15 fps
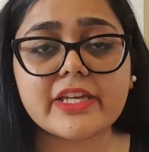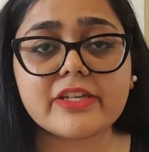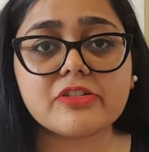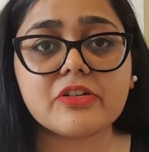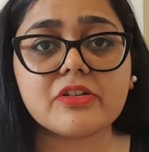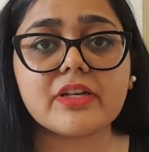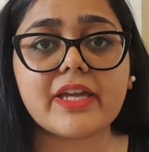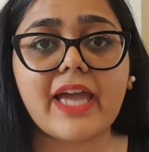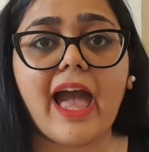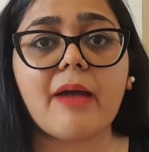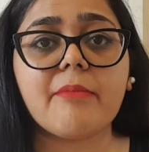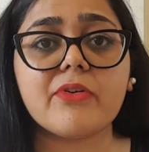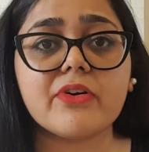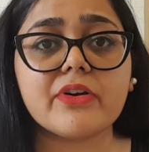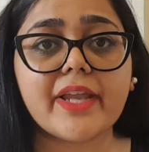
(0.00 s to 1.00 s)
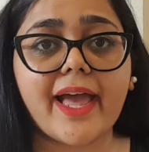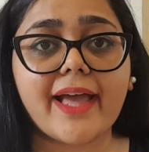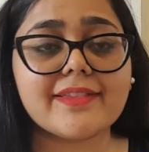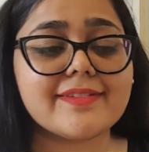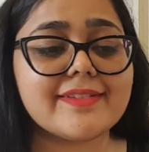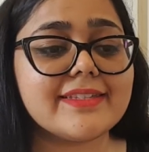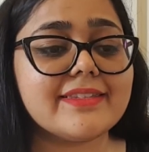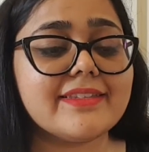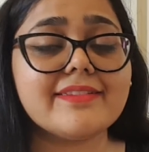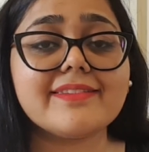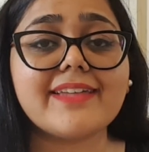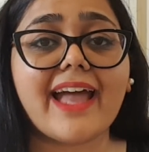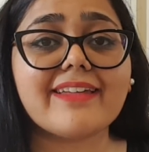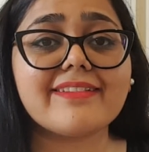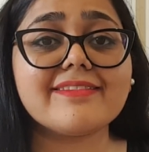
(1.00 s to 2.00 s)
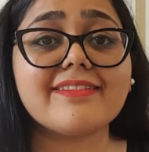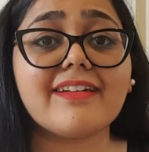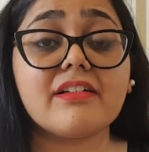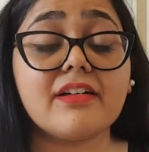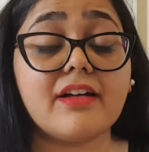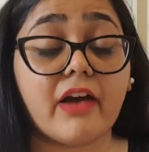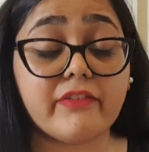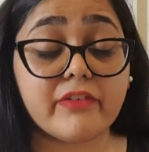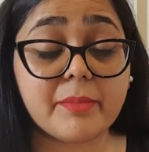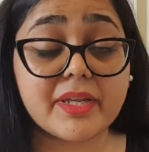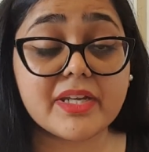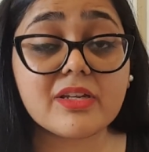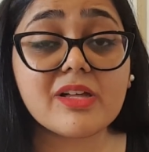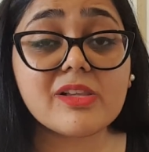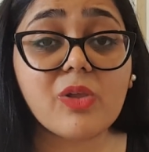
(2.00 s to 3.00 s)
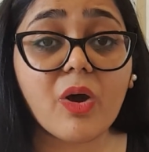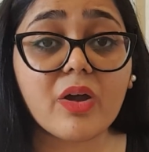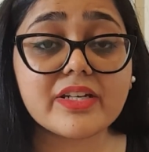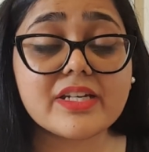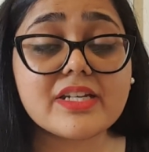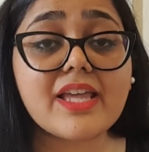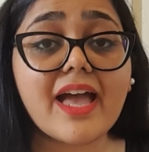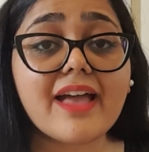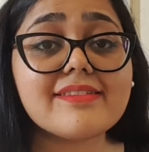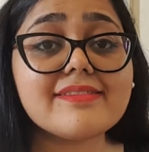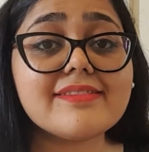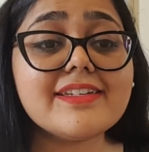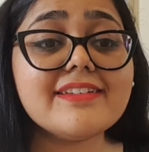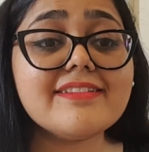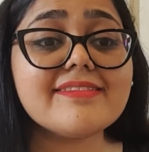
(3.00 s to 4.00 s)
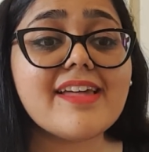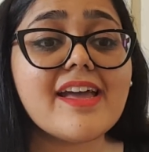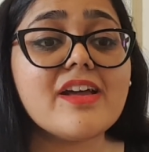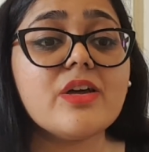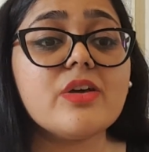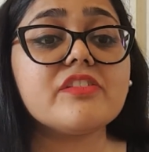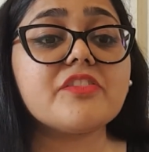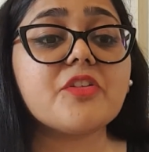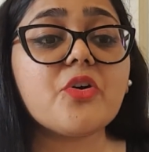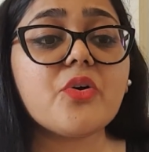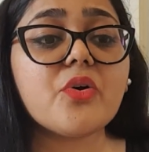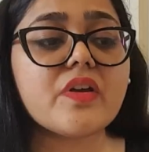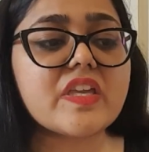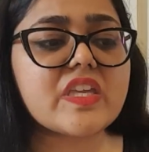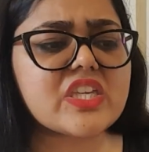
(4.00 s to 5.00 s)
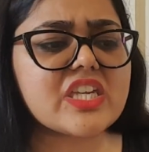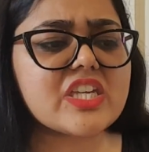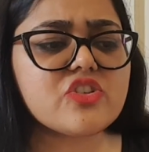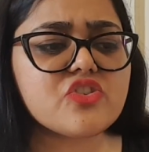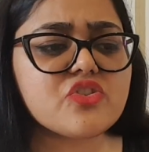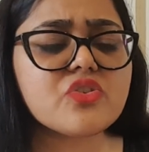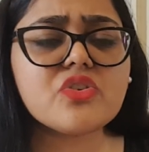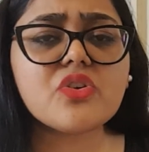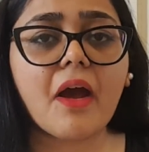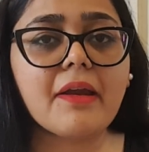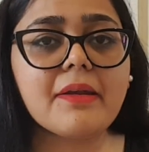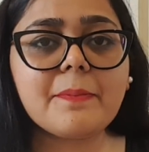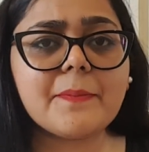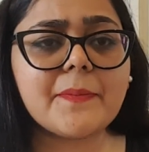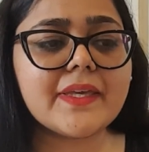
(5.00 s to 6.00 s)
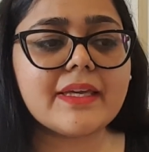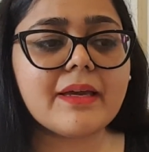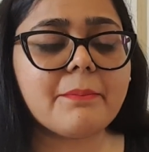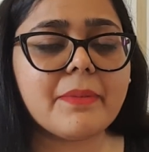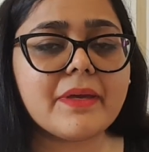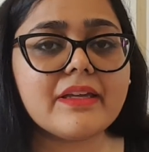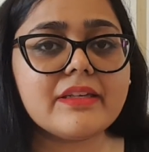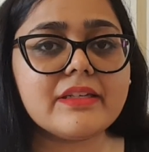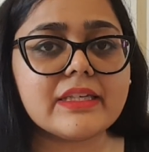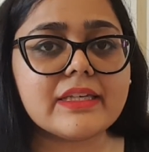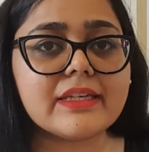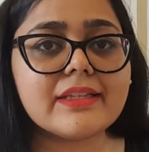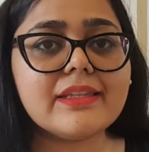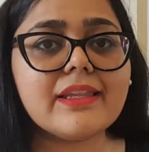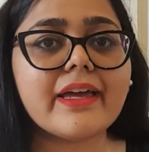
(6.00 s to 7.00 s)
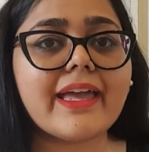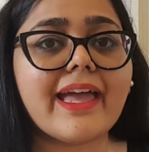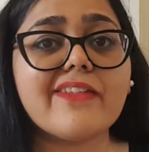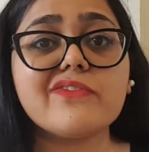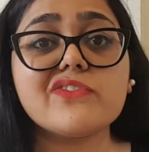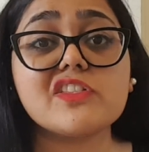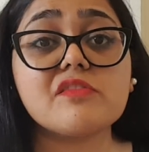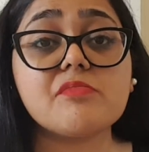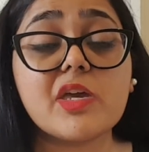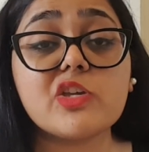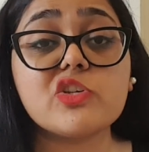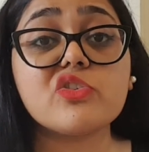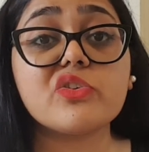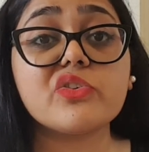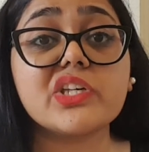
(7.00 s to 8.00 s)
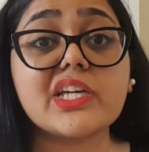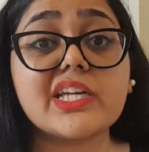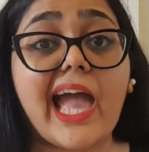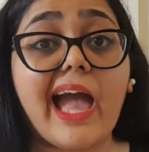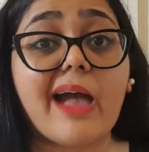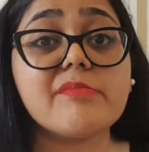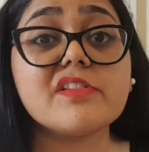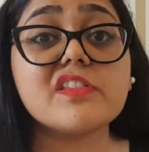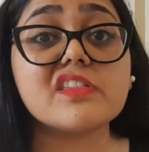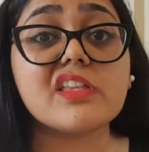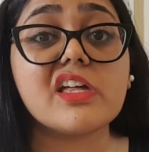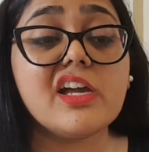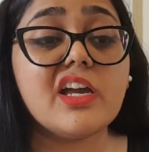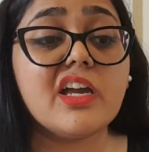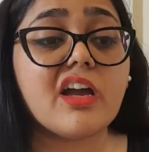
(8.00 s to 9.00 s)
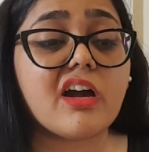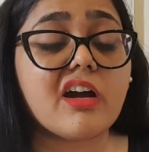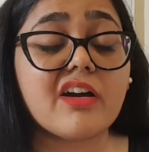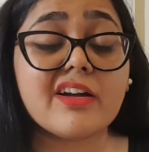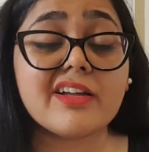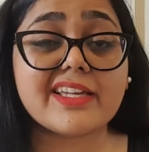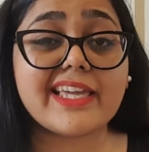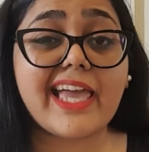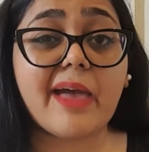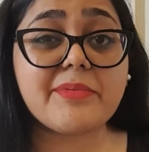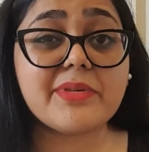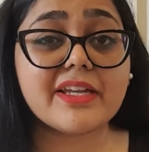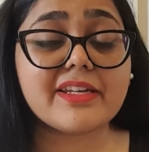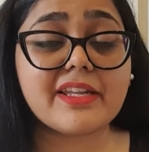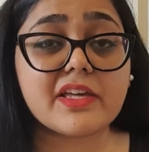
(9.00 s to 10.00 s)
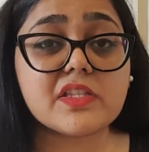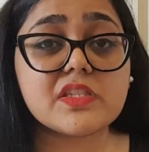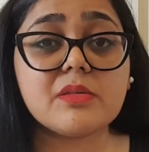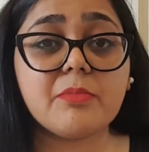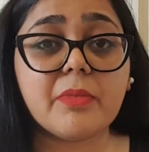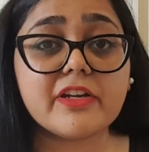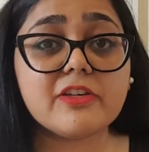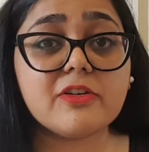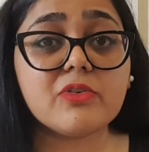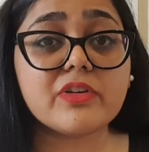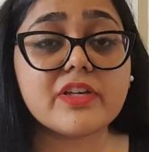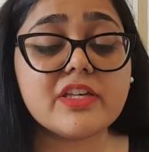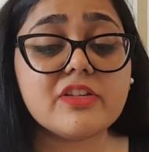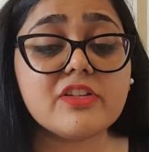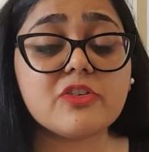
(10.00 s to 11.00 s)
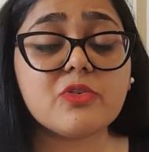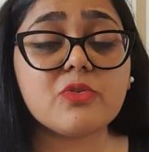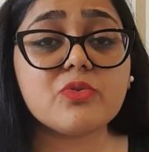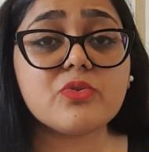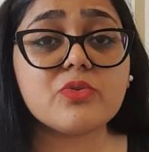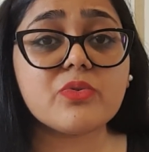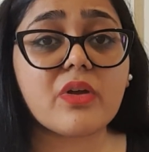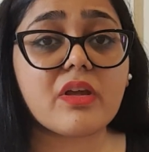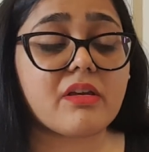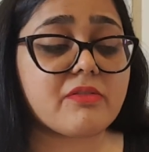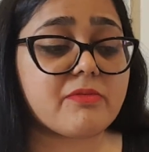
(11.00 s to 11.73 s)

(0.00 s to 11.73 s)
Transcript: take your cab or taxi. These taxis are government allotted taxis, so it should not be a big deal. Again, just make sure the cab is cab ya taxi badi hogi to